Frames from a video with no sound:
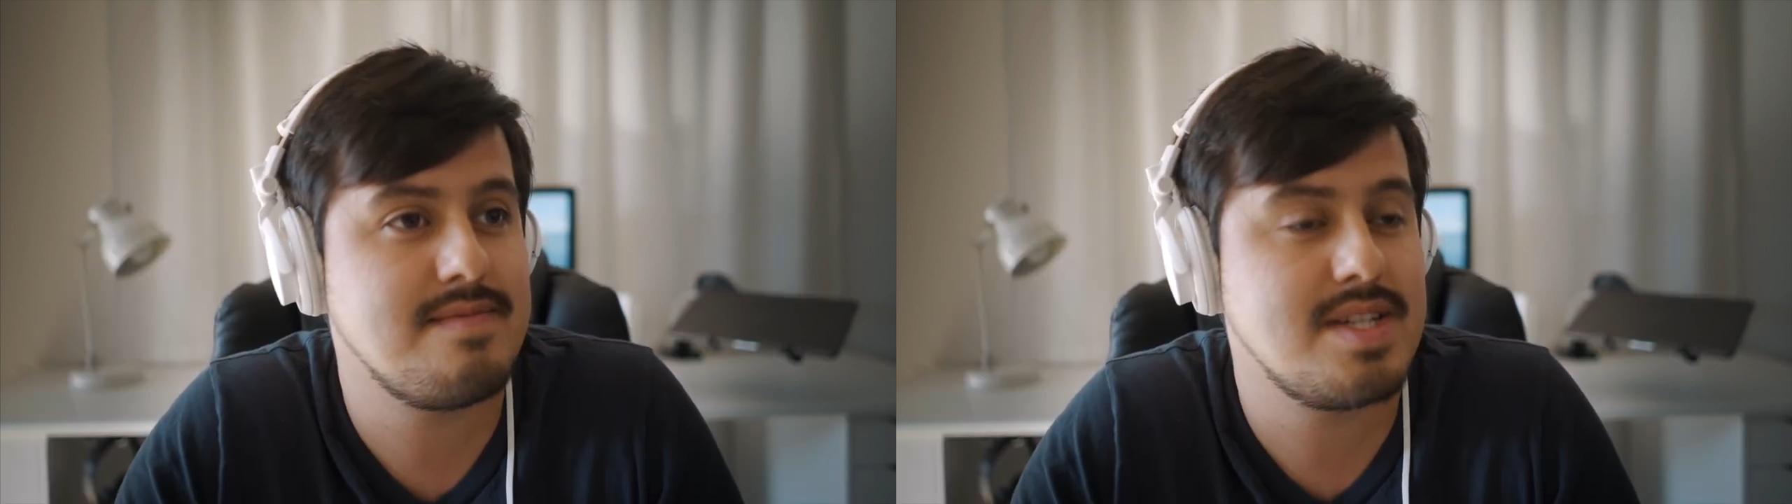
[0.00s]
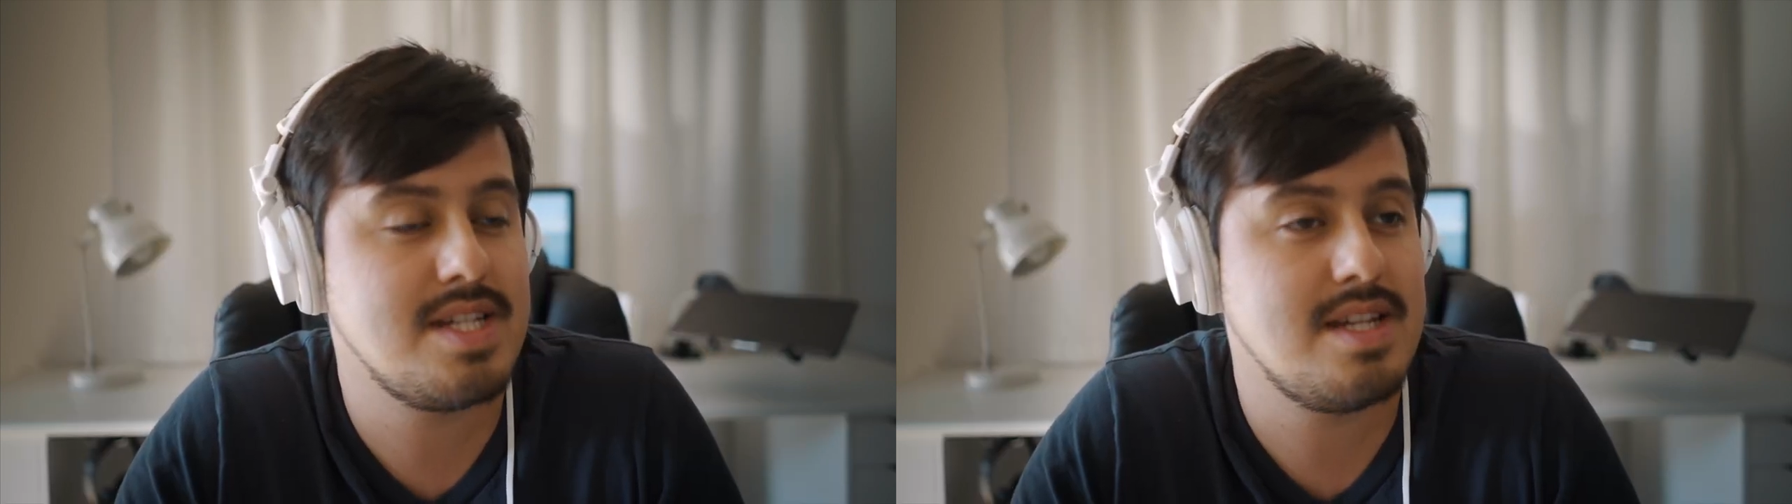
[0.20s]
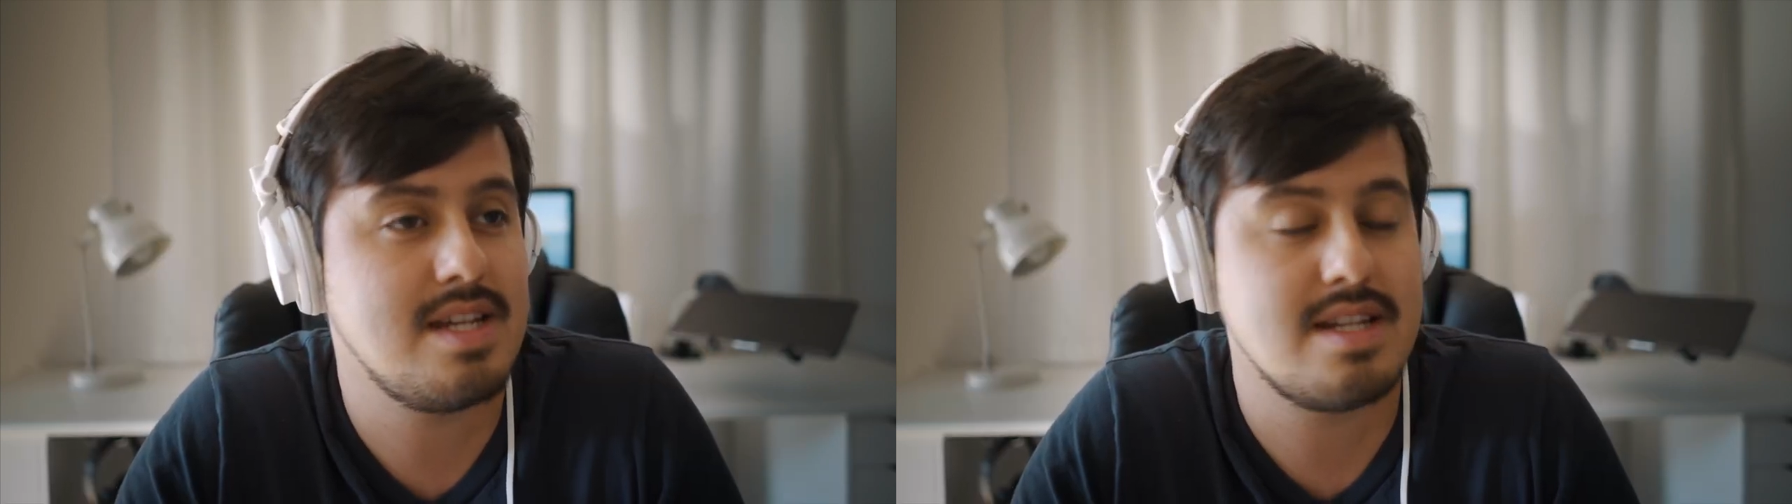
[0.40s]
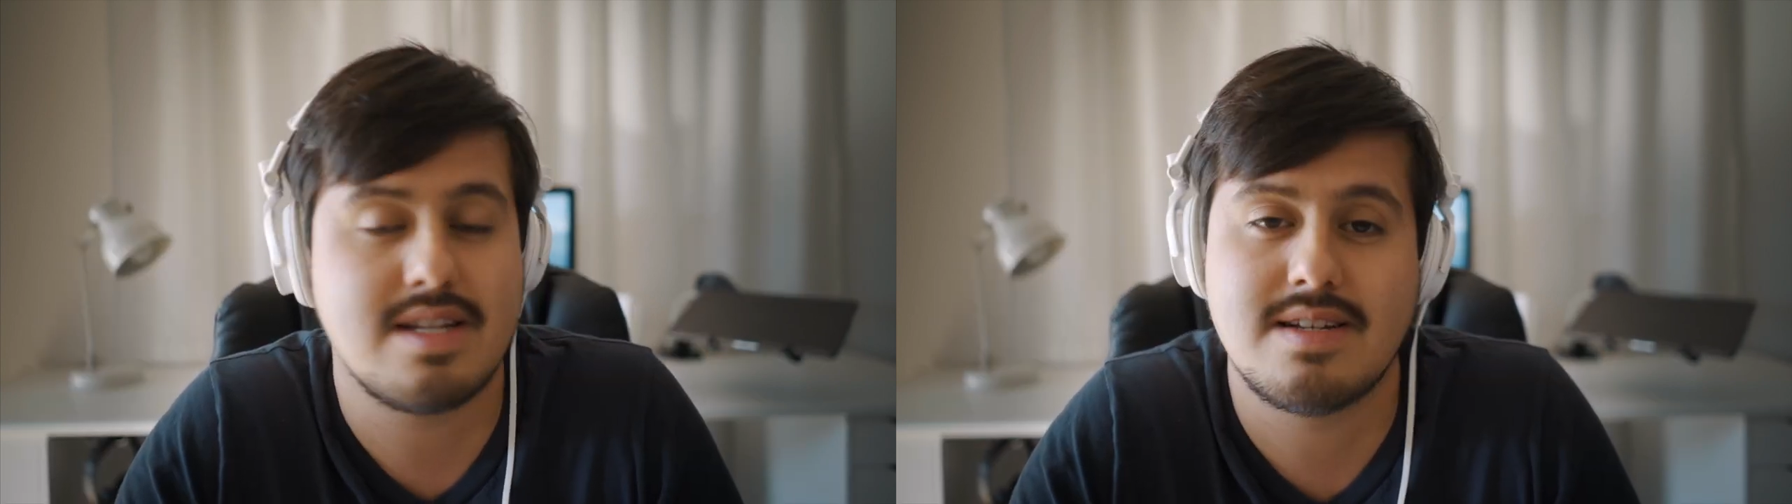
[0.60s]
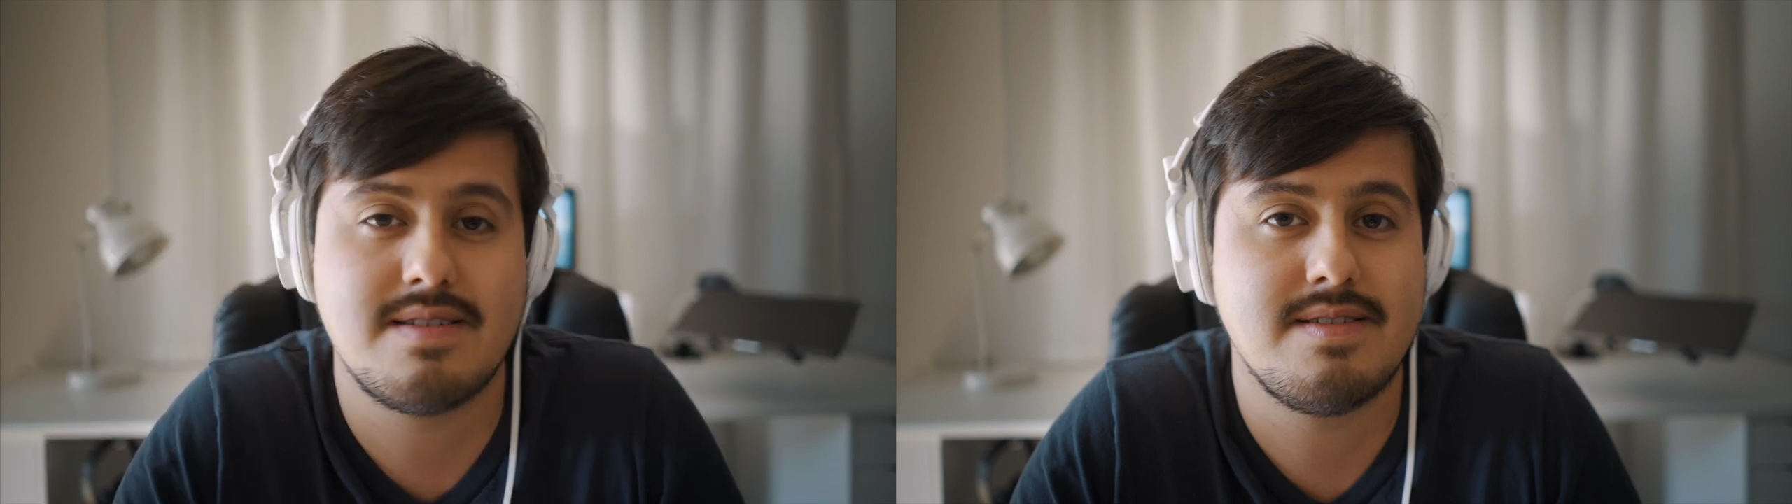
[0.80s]
Shit.
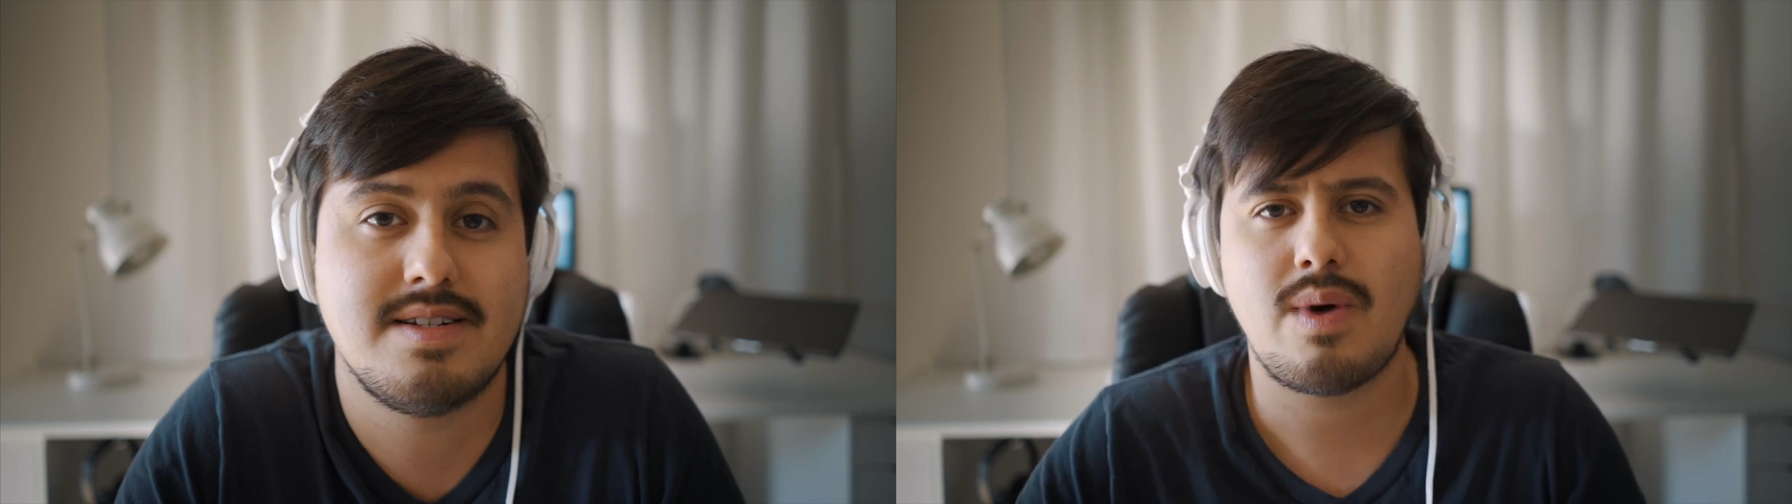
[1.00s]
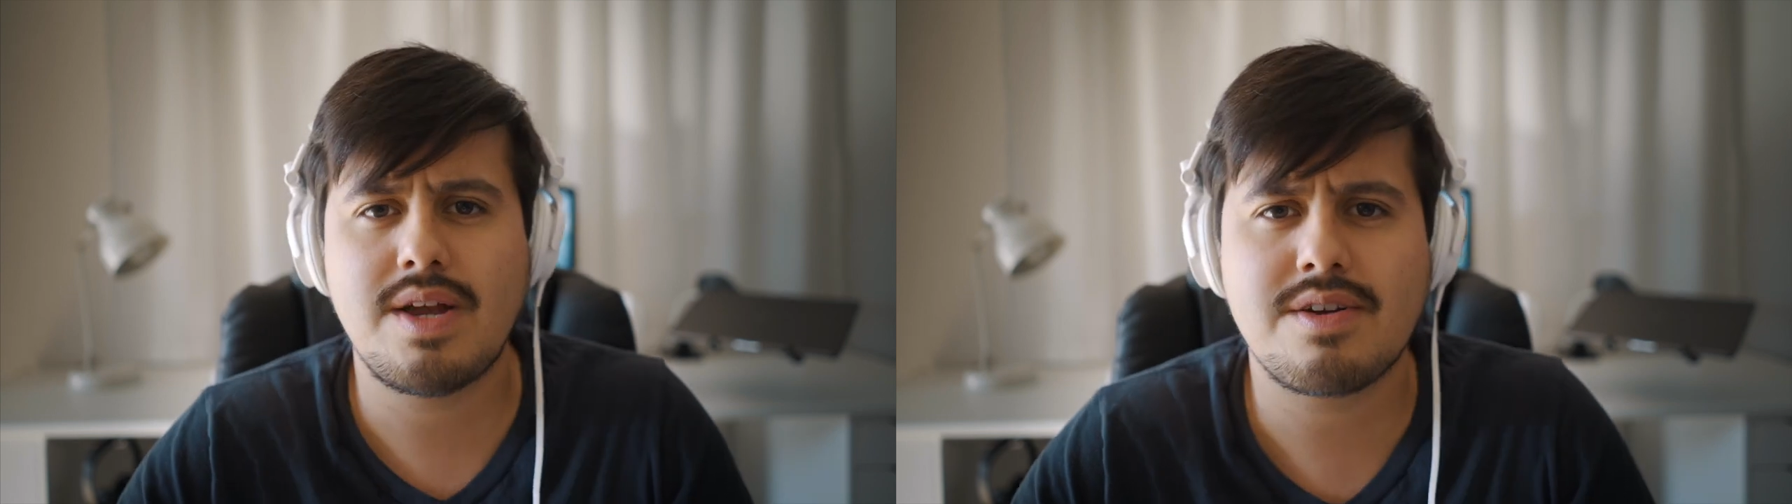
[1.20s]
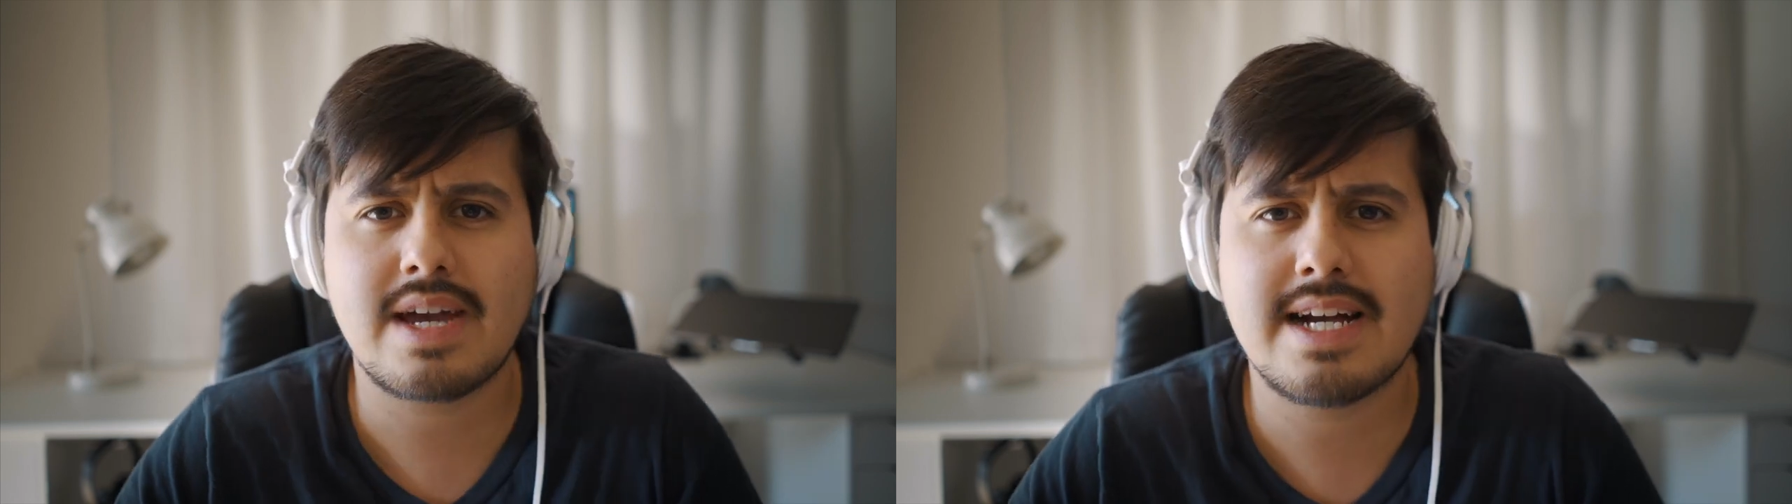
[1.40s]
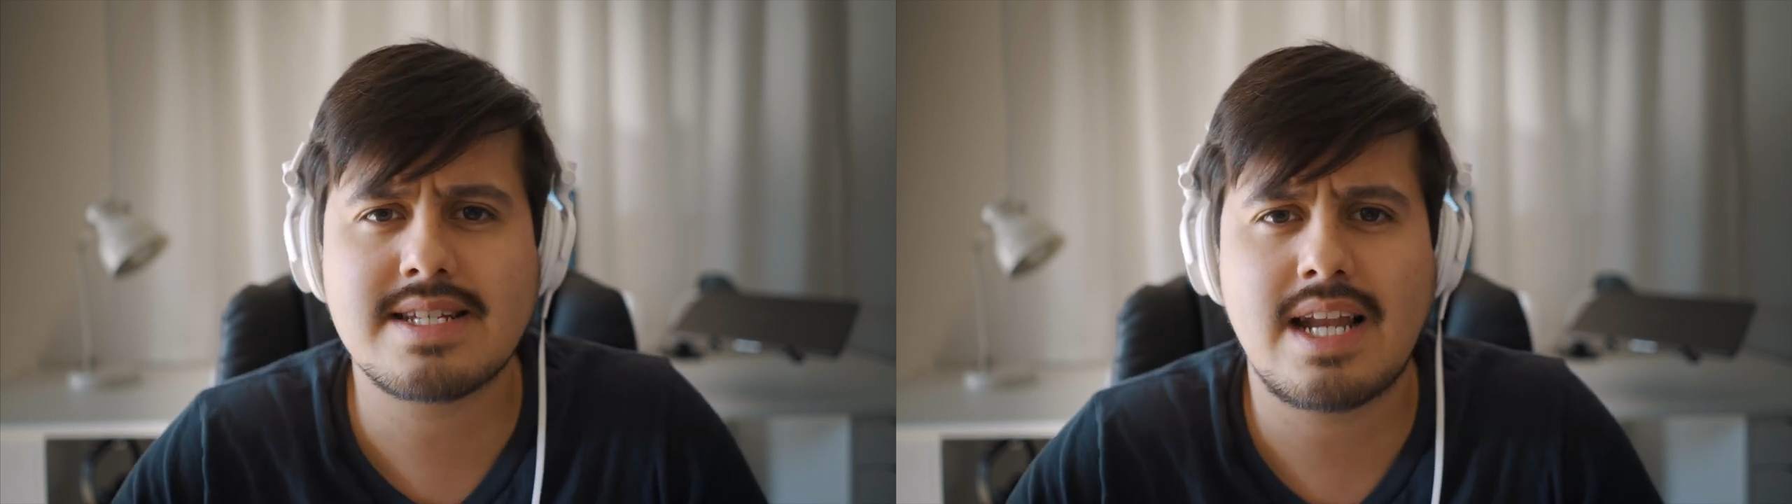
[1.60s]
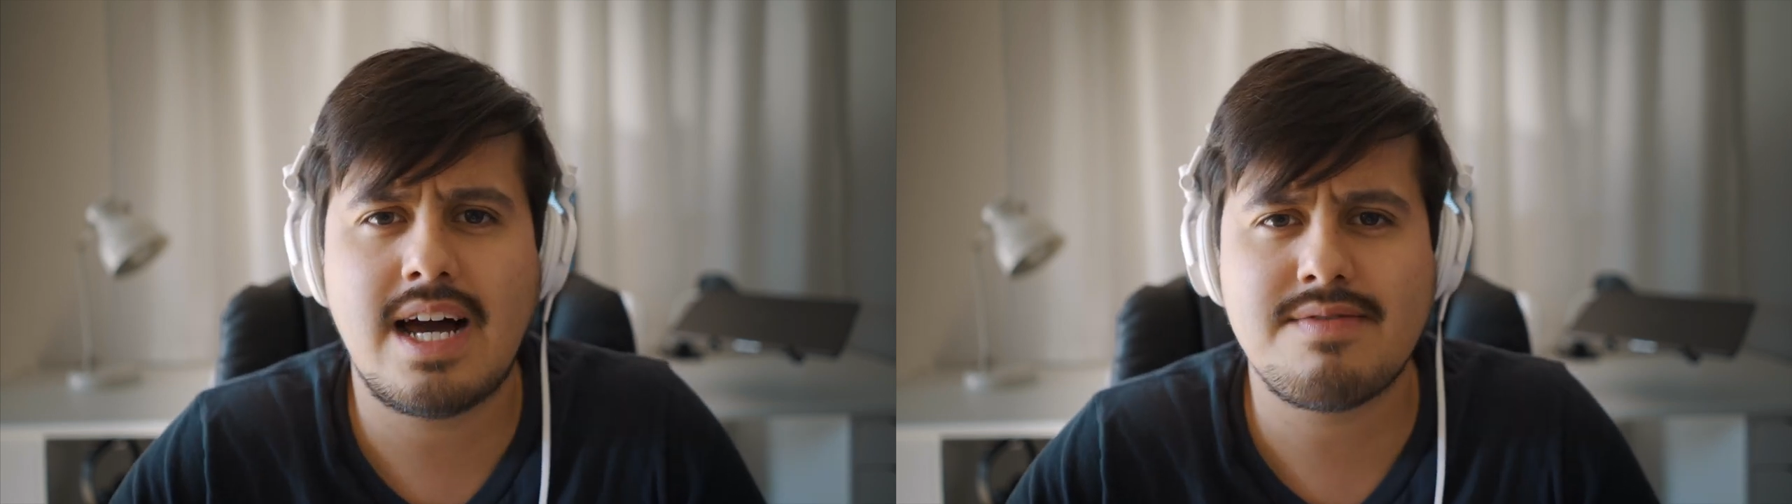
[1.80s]
Why are you
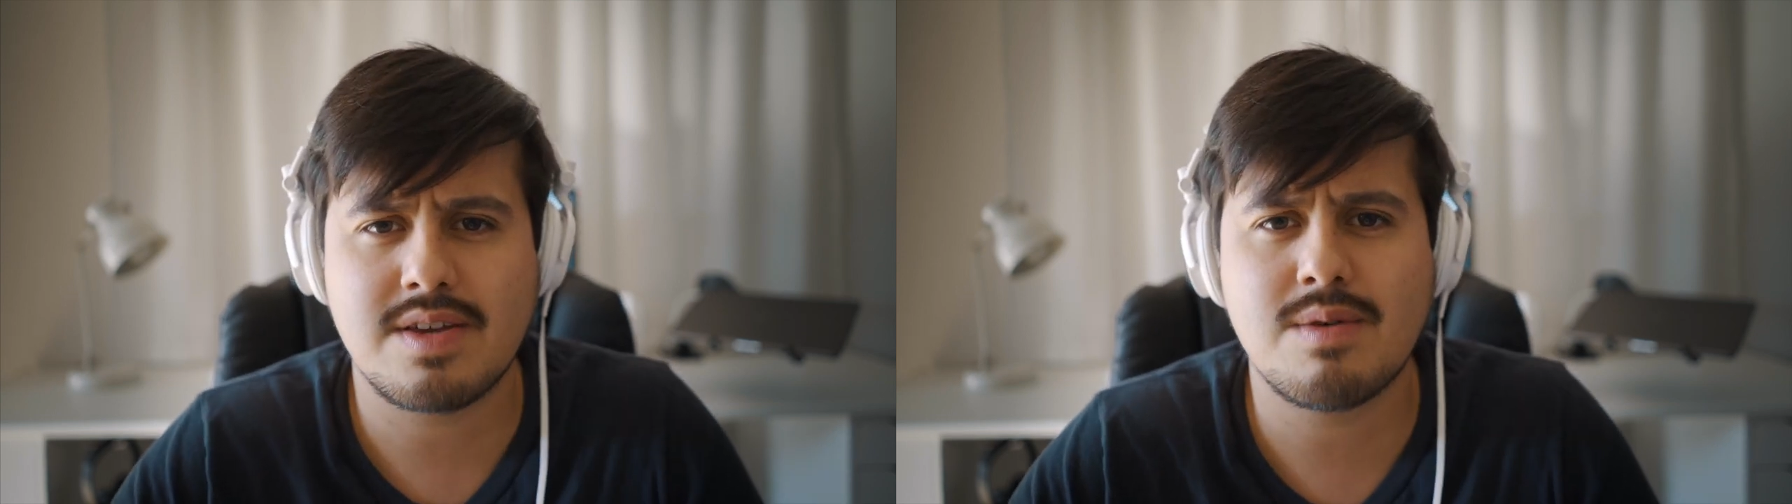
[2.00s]
guys laughing?